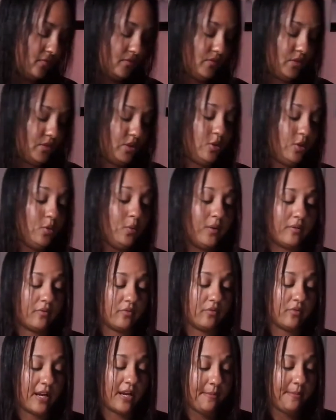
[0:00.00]
You went
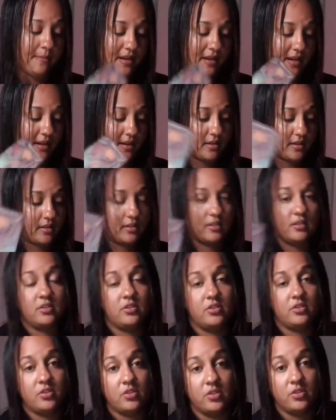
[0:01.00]
right back
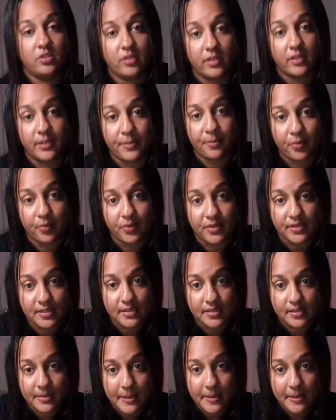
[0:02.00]
to your Empress.